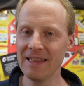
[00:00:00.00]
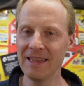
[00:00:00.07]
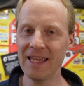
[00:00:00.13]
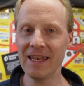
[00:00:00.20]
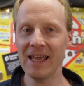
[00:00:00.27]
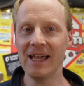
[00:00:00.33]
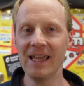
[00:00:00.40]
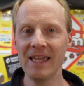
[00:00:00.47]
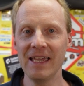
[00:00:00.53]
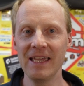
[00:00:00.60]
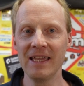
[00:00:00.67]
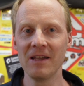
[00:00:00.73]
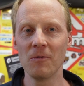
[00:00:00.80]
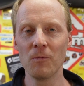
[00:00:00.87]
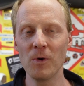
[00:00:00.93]
Then
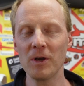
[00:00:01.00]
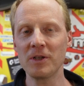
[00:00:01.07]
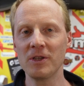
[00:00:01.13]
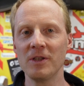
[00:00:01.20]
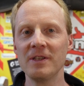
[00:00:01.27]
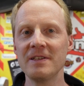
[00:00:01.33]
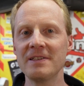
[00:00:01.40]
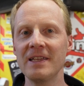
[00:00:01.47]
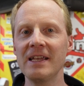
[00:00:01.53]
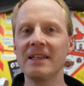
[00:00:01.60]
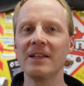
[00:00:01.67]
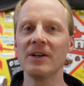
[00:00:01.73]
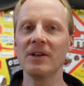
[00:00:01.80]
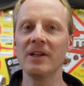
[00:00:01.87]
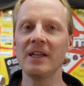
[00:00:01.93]
I worked on this
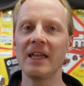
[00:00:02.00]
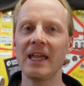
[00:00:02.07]
data,